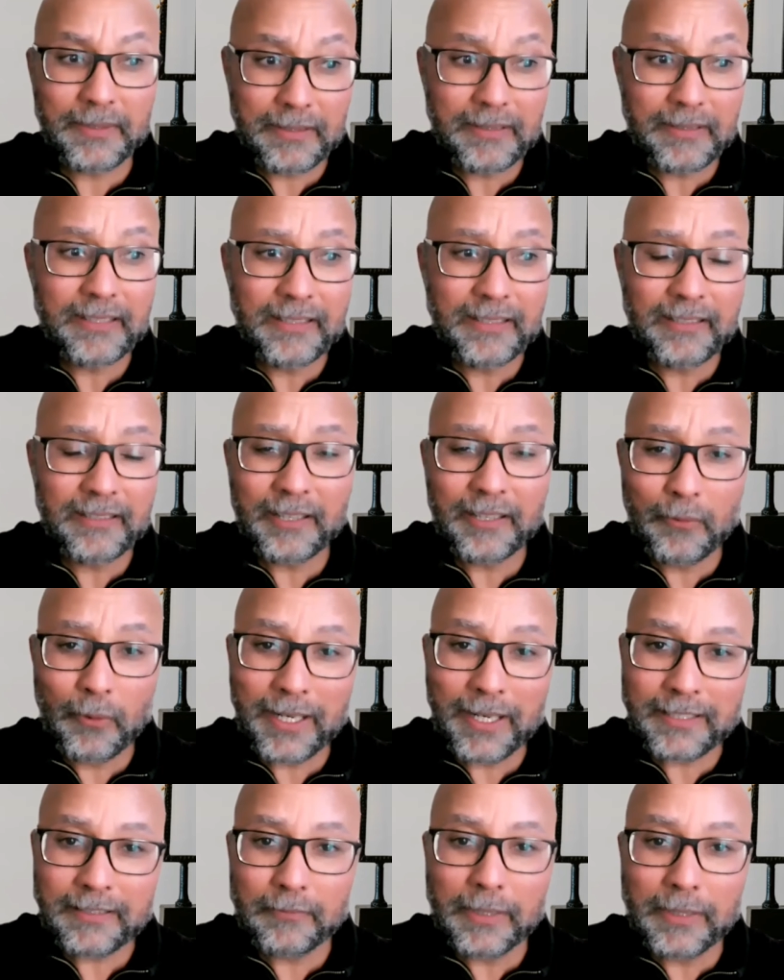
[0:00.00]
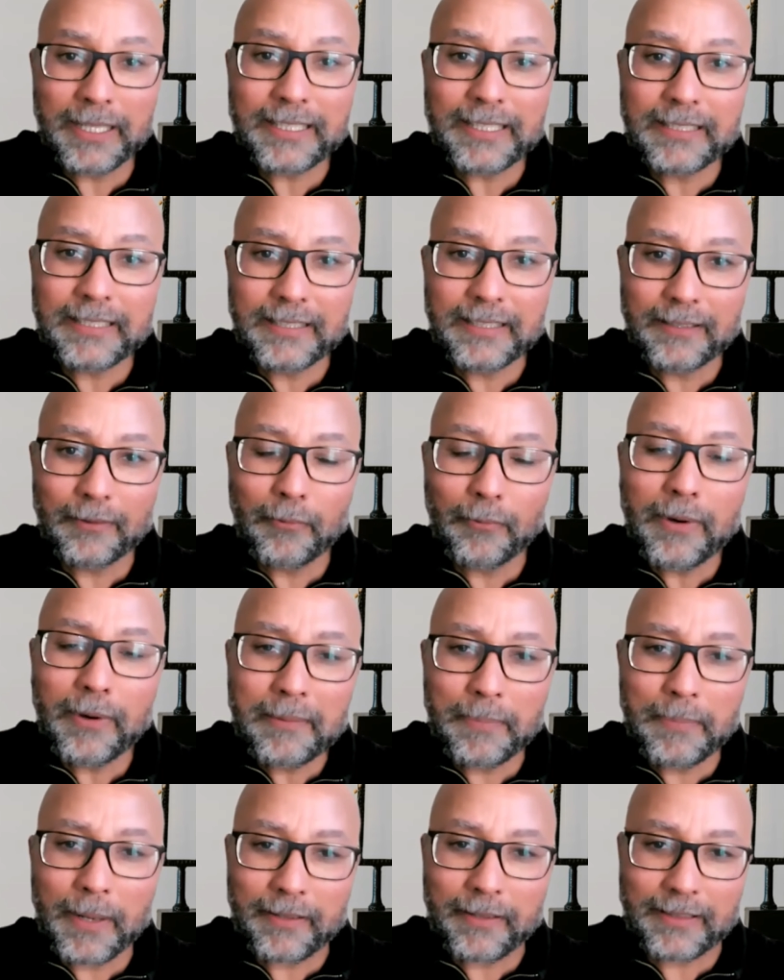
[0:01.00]
So, yeah, okay, what
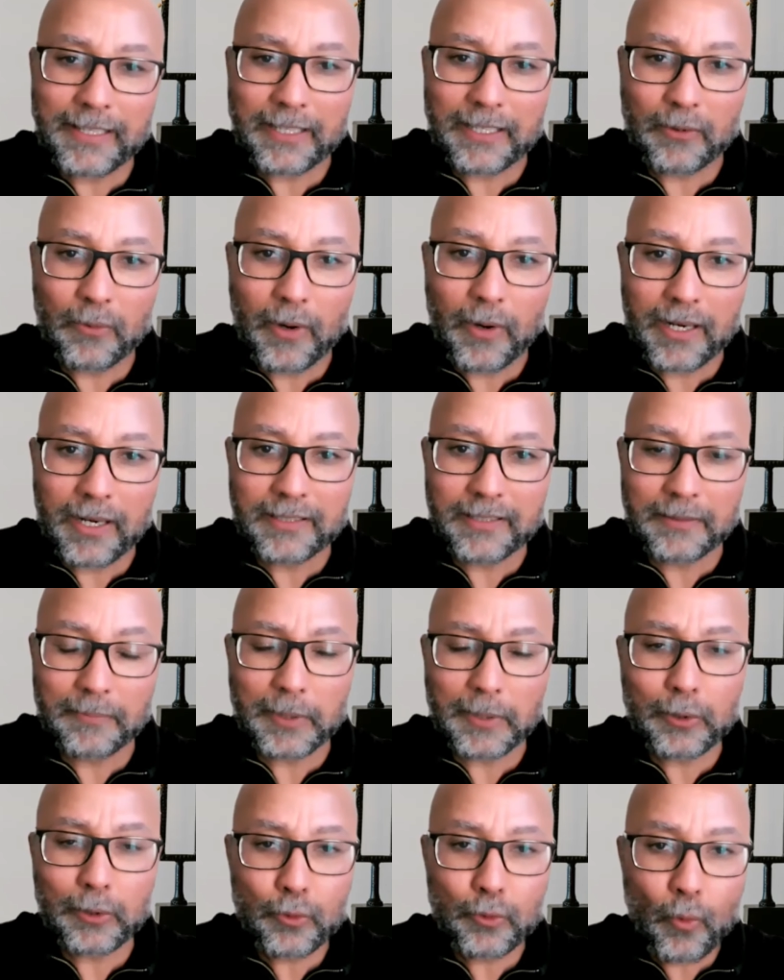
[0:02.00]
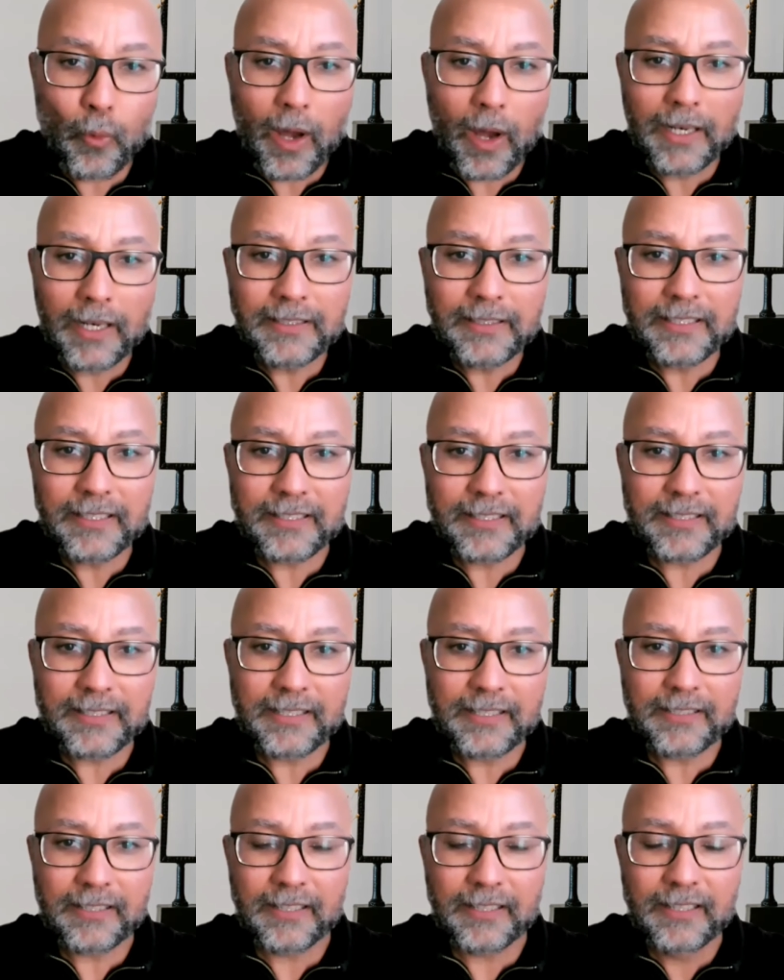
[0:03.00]
about that quality? Because quality is
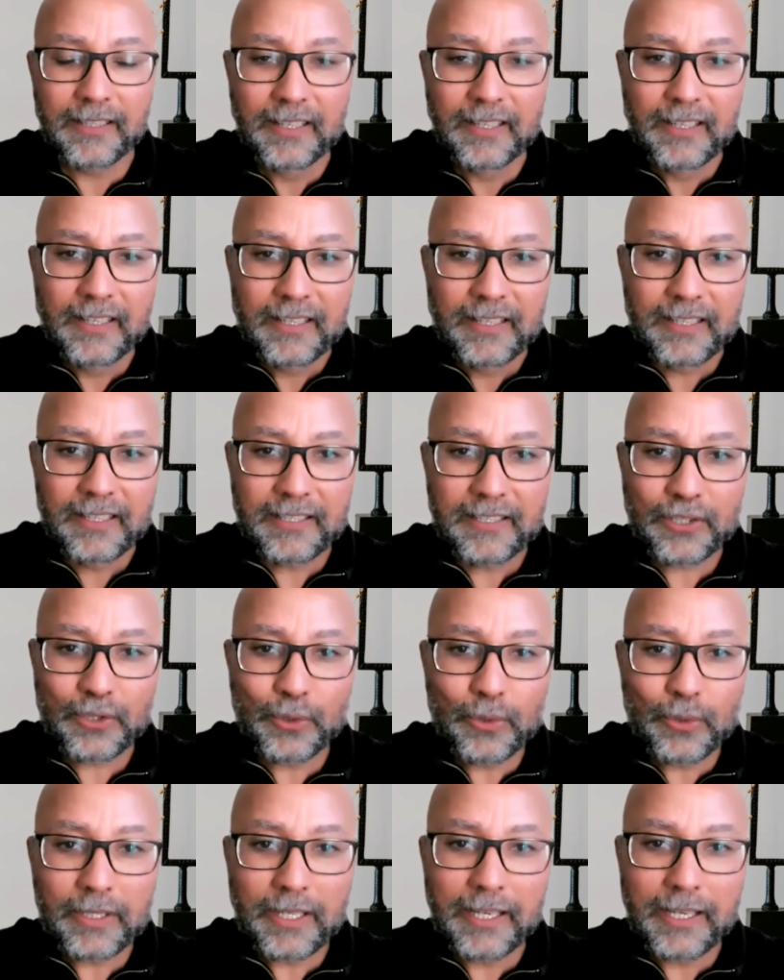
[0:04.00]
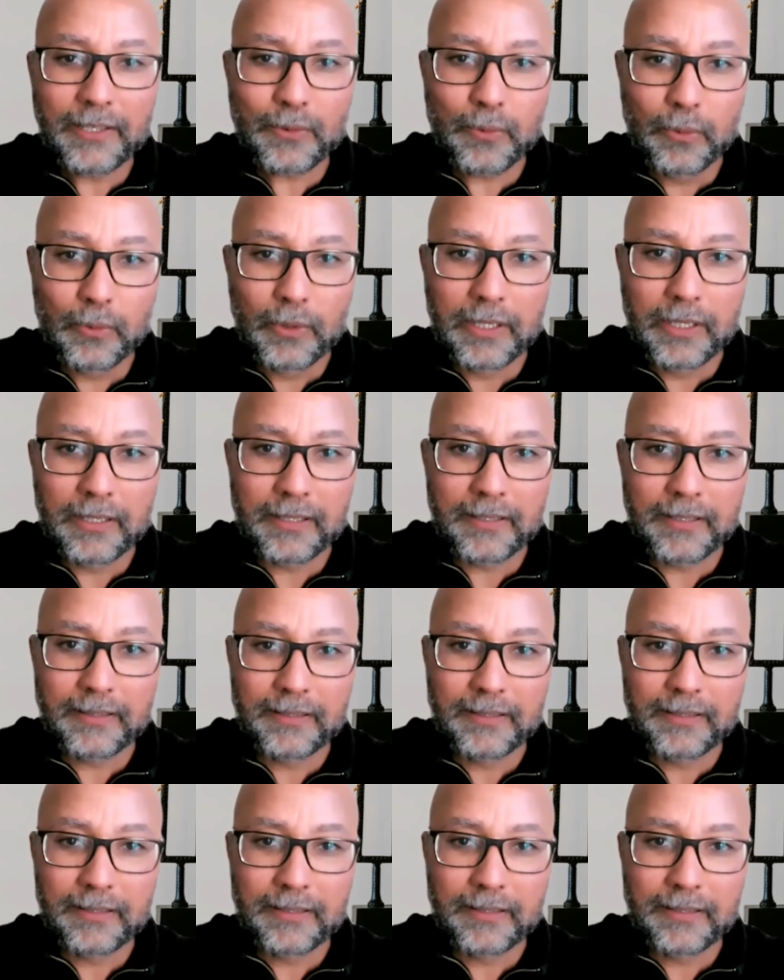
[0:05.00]
such a suitcase word.